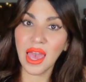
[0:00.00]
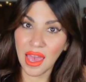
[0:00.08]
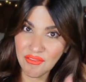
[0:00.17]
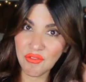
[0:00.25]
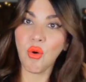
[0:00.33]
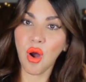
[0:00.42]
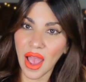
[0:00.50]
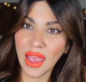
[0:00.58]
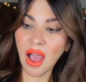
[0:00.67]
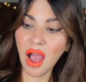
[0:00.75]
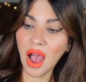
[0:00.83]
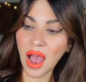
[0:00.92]

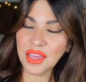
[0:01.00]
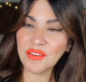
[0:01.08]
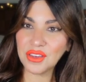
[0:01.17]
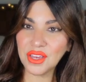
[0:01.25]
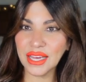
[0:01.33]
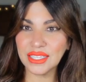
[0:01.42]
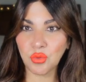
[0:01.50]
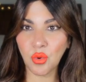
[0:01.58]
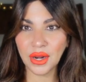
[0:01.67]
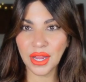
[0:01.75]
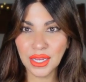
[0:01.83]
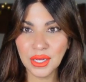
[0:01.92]
FYI, if you guys
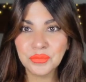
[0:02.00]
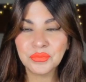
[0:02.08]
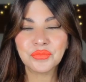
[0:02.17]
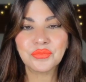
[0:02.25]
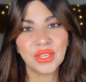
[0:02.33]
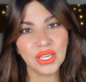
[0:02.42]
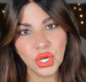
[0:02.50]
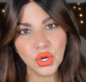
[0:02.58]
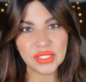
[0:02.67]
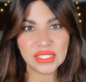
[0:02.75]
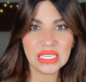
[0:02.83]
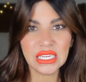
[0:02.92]
want to, you know,
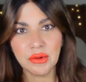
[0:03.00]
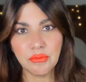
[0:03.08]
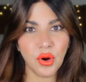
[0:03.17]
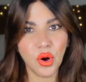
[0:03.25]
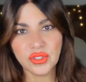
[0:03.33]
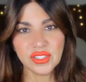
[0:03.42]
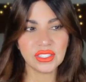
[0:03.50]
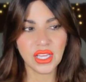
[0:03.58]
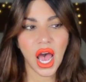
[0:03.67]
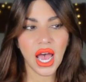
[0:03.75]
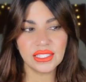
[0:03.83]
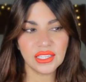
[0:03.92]
see both
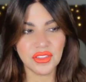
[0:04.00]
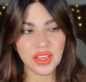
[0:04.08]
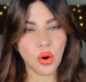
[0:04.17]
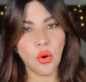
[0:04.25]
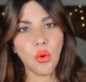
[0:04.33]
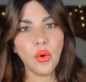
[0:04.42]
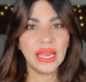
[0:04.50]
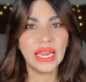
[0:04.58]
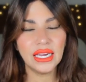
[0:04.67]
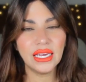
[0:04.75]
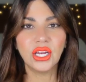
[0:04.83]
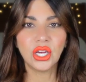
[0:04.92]
sides of the
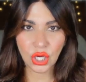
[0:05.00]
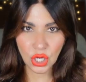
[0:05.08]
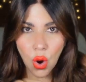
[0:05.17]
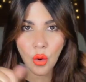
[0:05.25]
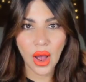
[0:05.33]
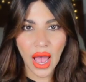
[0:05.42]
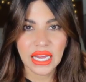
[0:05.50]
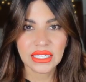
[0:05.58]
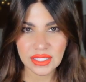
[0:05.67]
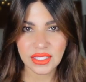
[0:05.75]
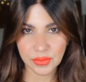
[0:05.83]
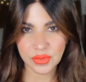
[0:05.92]
coin, go and
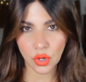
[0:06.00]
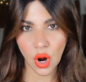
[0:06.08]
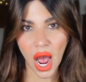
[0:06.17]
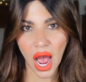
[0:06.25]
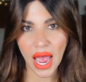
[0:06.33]
subscribe.